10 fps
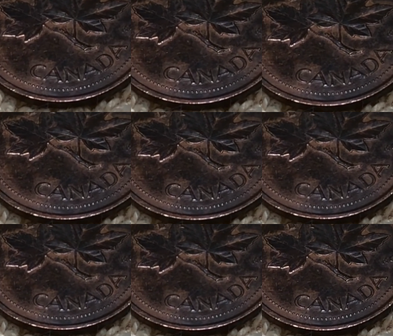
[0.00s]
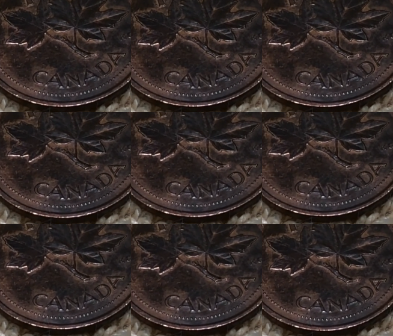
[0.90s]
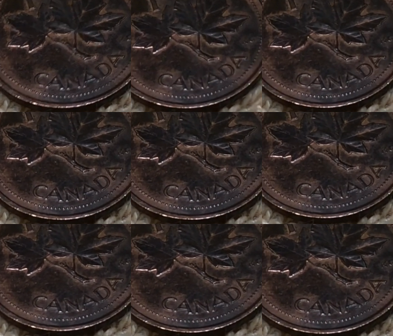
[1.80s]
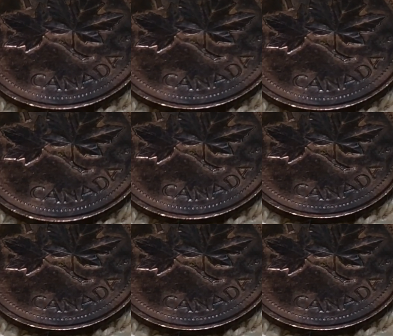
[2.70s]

And Carter and I both looked at this penny. There is no date on it.